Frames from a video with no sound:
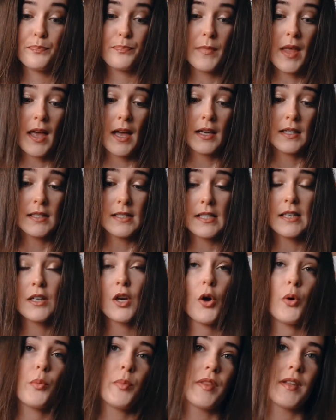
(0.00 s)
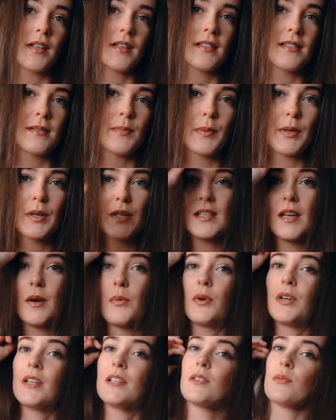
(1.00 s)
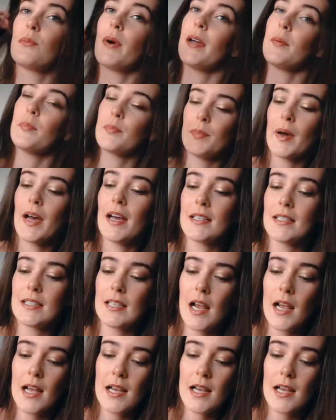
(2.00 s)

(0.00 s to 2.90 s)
and didn't open this because I wanted to wait. But